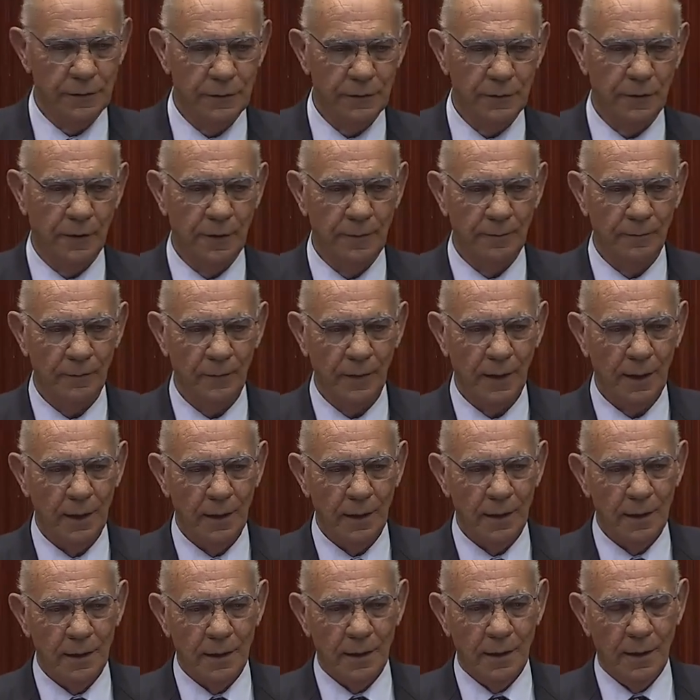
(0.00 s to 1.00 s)
at the time,
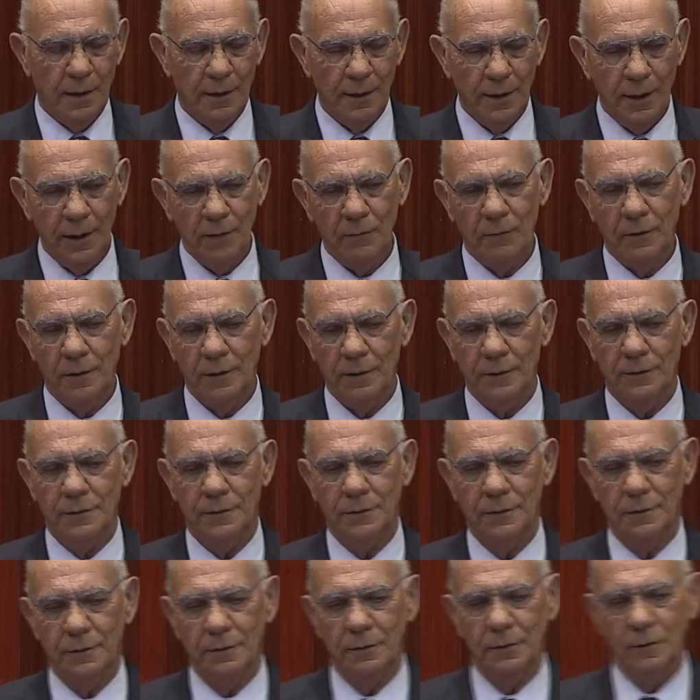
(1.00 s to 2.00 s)
and he wanted
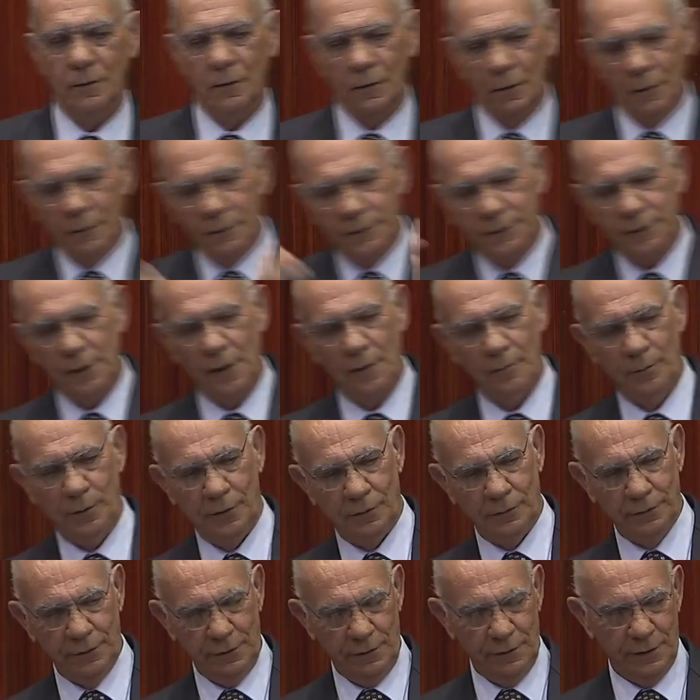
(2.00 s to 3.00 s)
to also
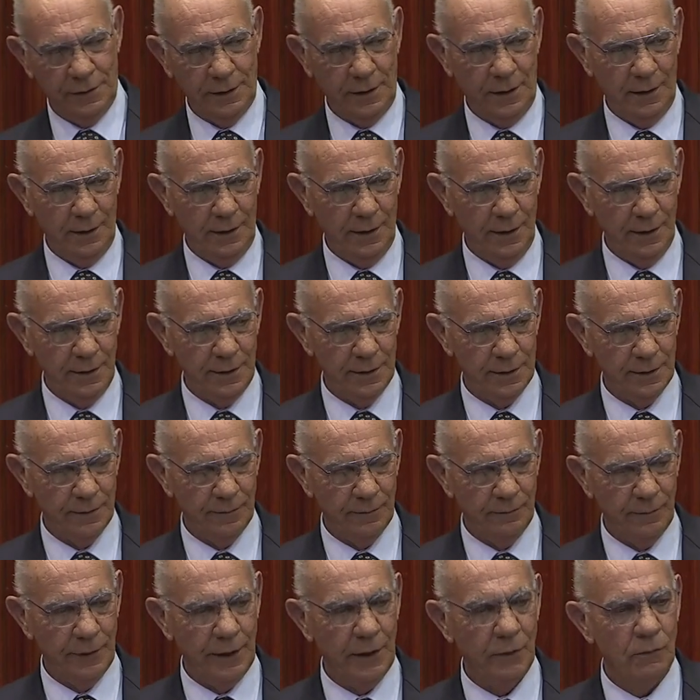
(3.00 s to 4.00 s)
build new sale yards,
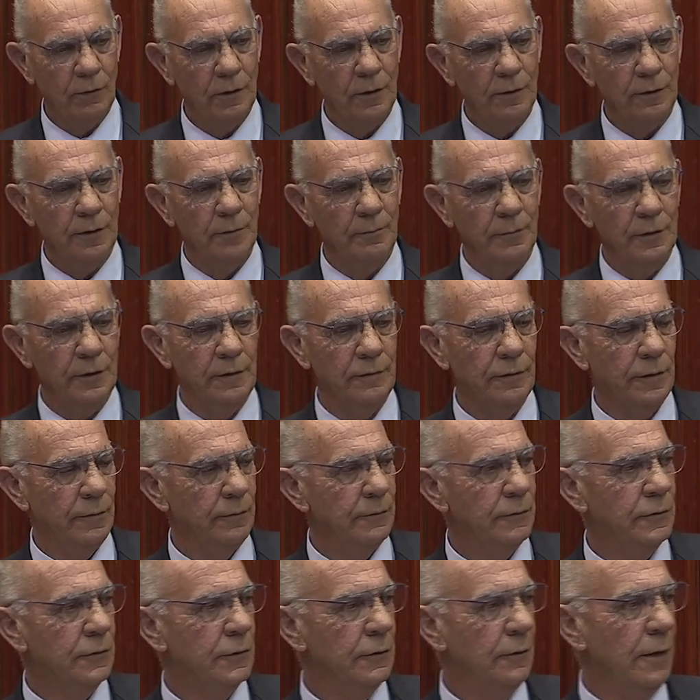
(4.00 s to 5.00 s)
but he wanted to move
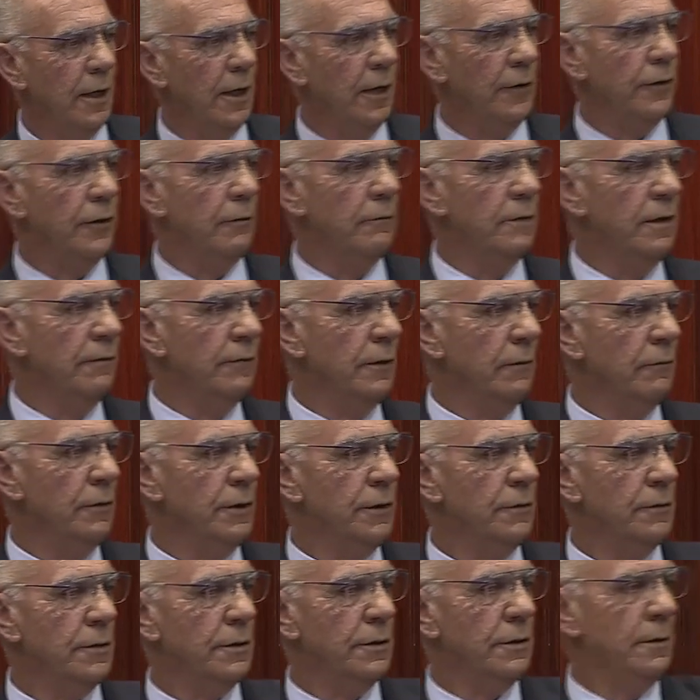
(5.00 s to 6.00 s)
them to Arthur River,
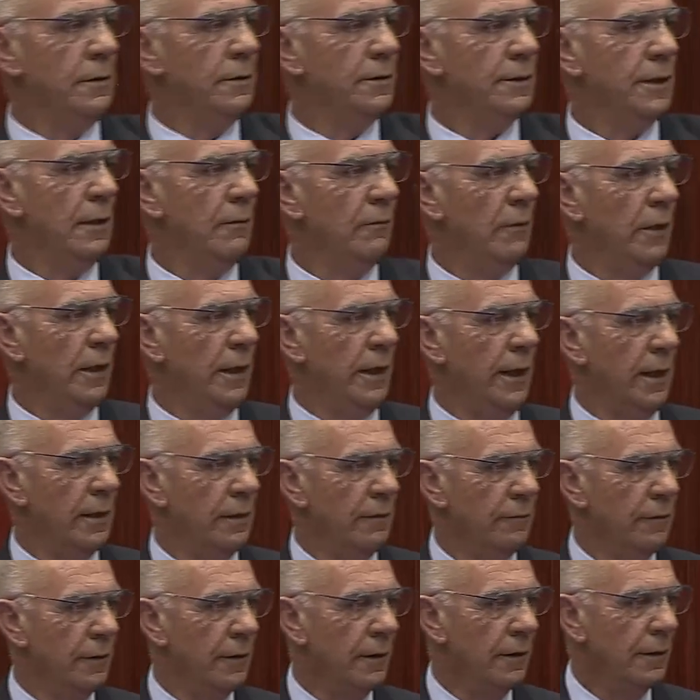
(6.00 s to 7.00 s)
which was some way out
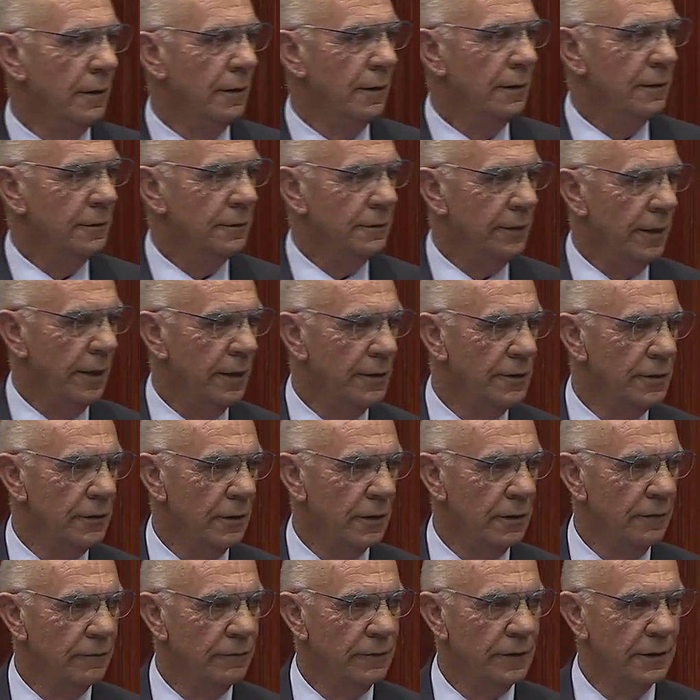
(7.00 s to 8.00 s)
of the town
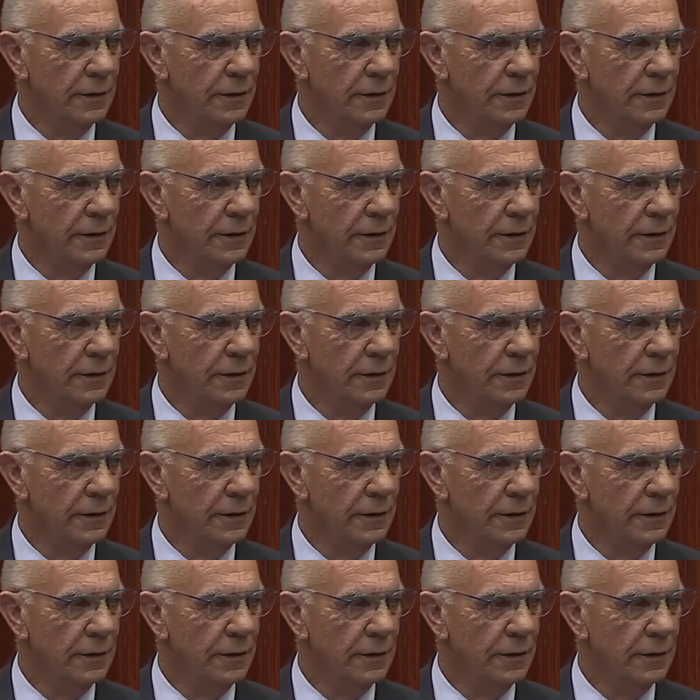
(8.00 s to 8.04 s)
site of